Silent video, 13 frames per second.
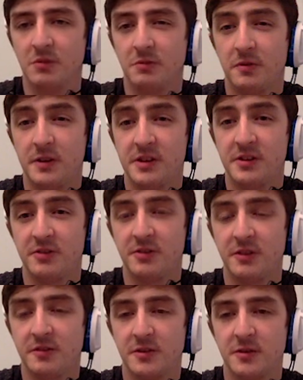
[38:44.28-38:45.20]
Fairly
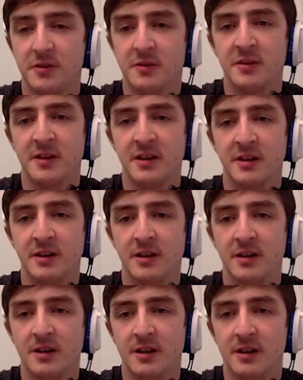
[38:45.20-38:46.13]
straightforward in the end,
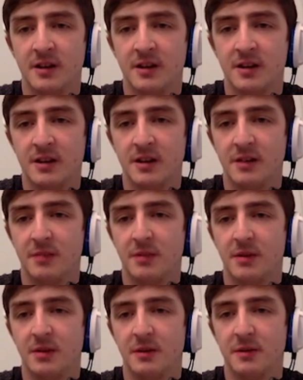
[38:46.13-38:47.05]

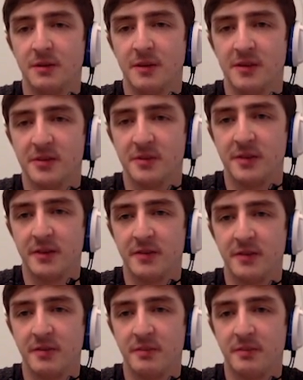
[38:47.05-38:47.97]
but a lovely matchup there
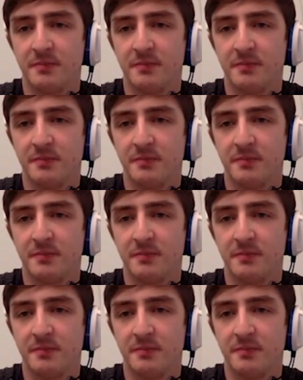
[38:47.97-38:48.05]
for him.